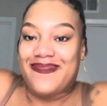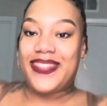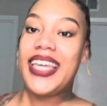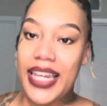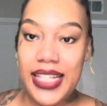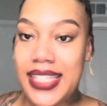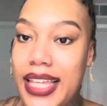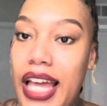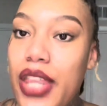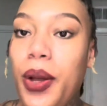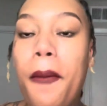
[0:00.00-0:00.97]
get it
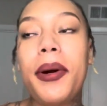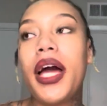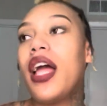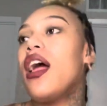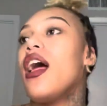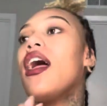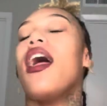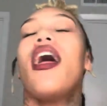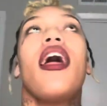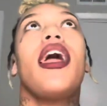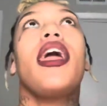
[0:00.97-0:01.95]
together. But
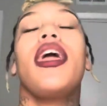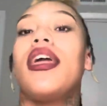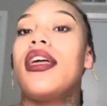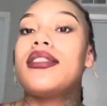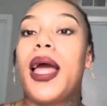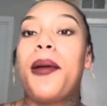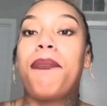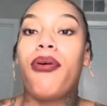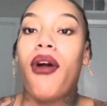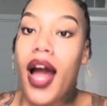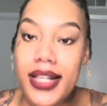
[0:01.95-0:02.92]
it is a
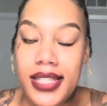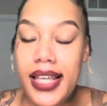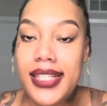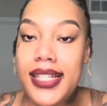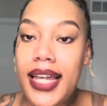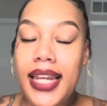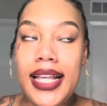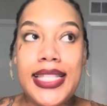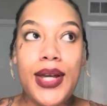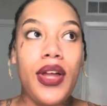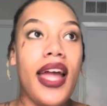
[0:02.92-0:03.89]
process, ladies,
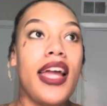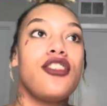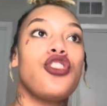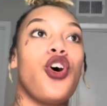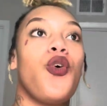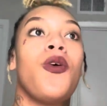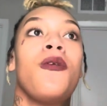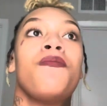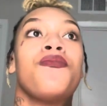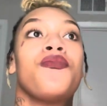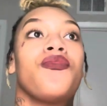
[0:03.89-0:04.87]
okay? So
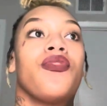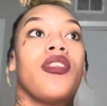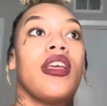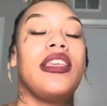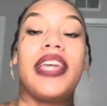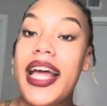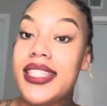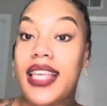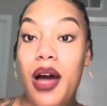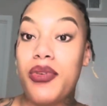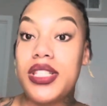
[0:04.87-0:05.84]
yes,
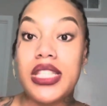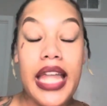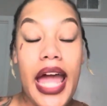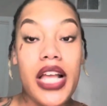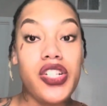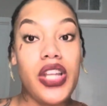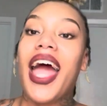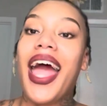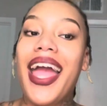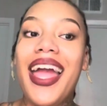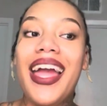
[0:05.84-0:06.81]
I was snatched,
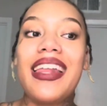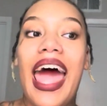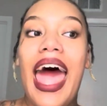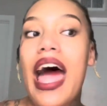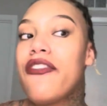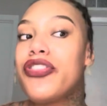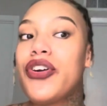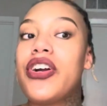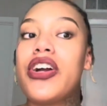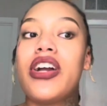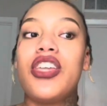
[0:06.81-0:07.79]
and
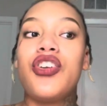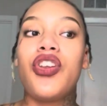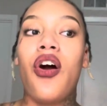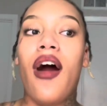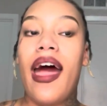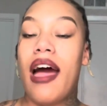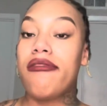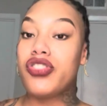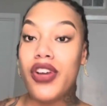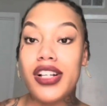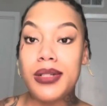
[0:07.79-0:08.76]
after, you know, I have
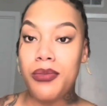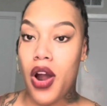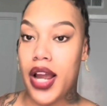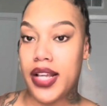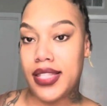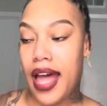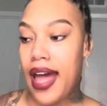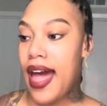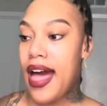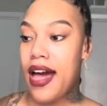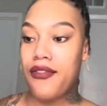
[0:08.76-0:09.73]
stretch marks. I
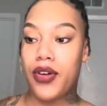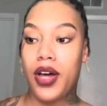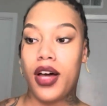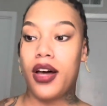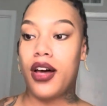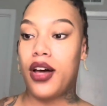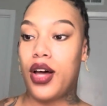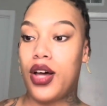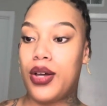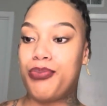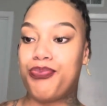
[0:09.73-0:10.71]
have
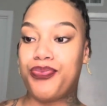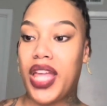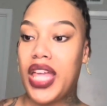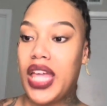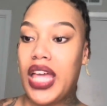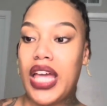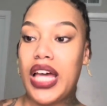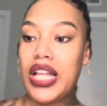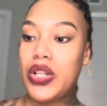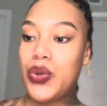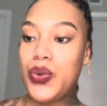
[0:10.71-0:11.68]
a
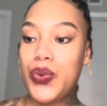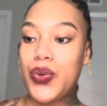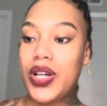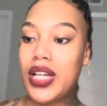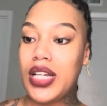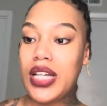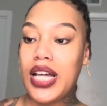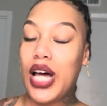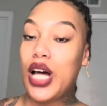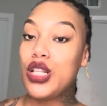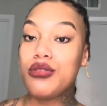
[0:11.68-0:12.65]
little
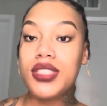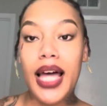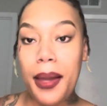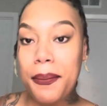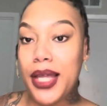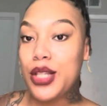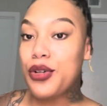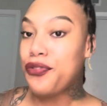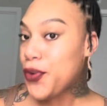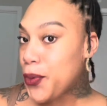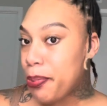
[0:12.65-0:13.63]
tummy, a little
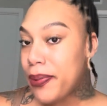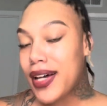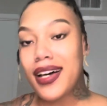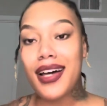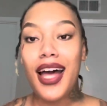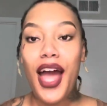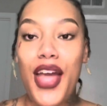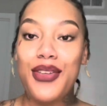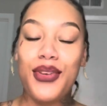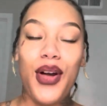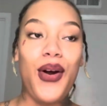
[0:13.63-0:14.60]
fupa.
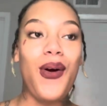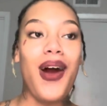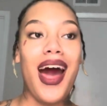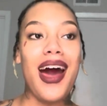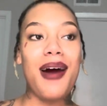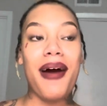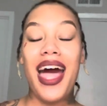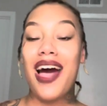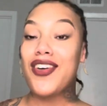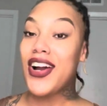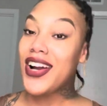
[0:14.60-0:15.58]
You know, I
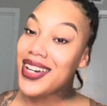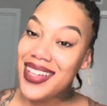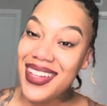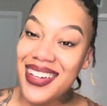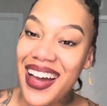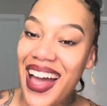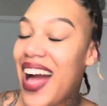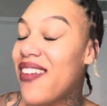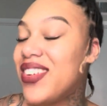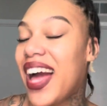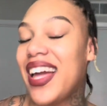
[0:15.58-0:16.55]
have a hernia. I have
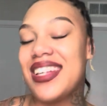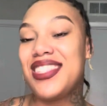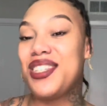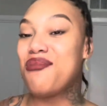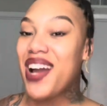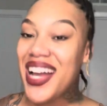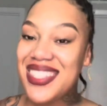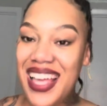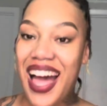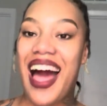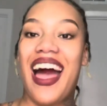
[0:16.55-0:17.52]
diastasis
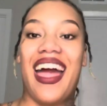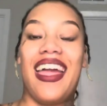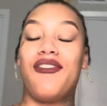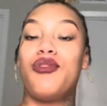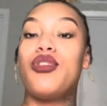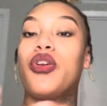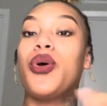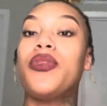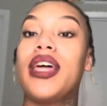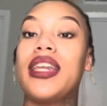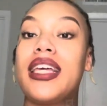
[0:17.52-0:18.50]
recti. If you don't know
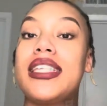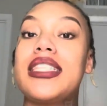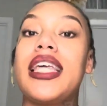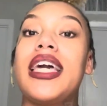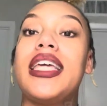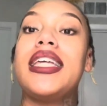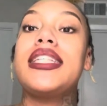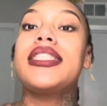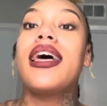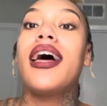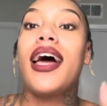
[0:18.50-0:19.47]
what that is, ladies,
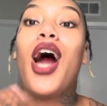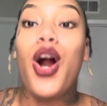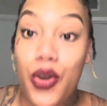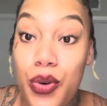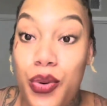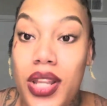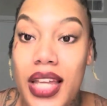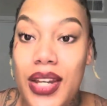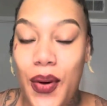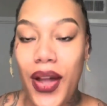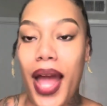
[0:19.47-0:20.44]
Google it,
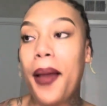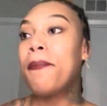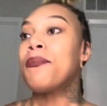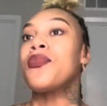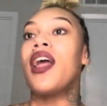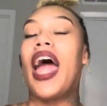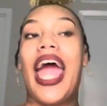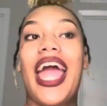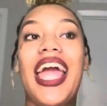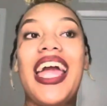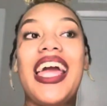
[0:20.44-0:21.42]
okay?
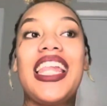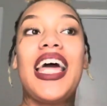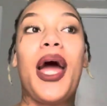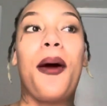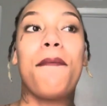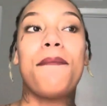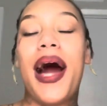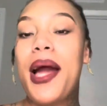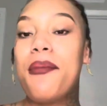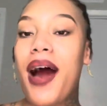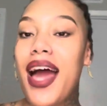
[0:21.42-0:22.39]
And
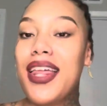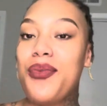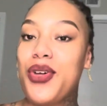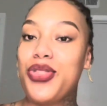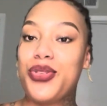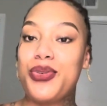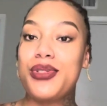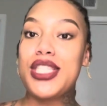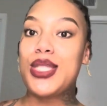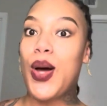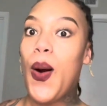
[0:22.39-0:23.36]
my body went through
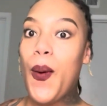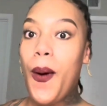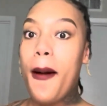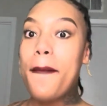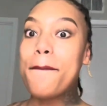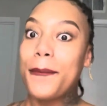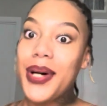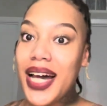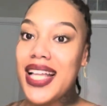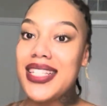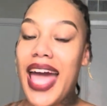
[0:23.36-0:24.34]
so
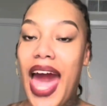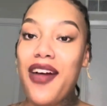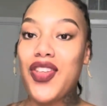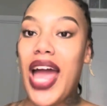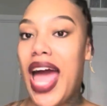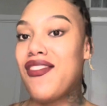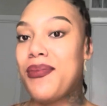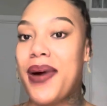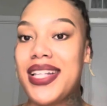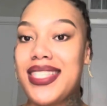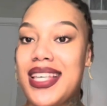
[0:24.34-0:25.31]
much after having
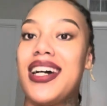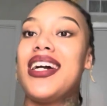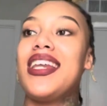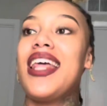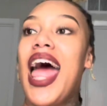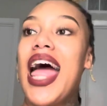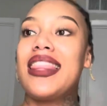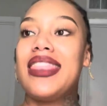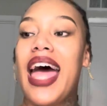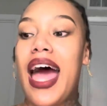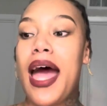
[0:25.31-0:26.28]
my son
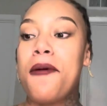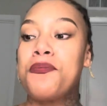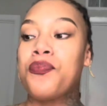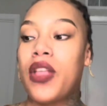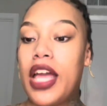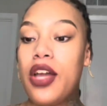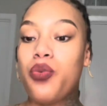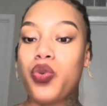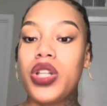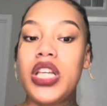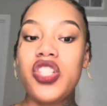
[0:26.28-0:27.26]
that it
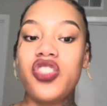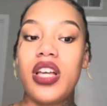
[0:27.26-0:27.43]
really